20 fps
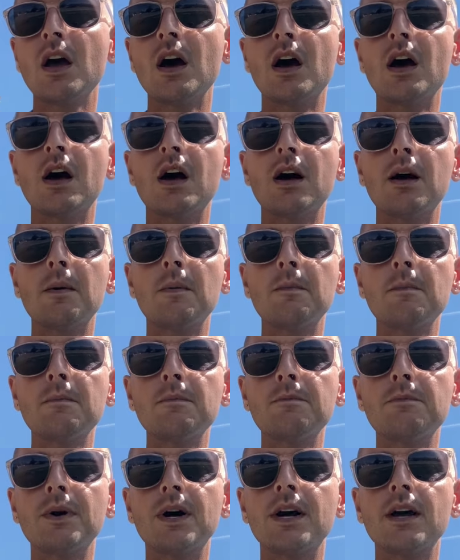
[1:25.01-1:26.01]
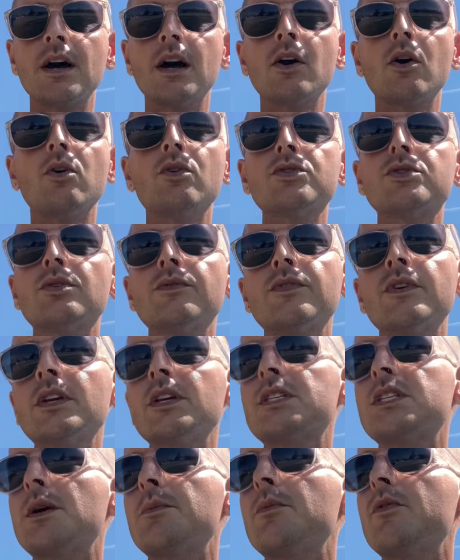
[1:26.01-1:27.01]
But I also feel
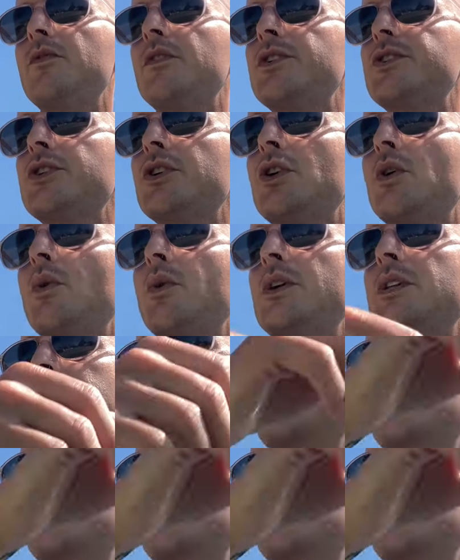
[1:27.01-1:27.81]
like some of which are going to be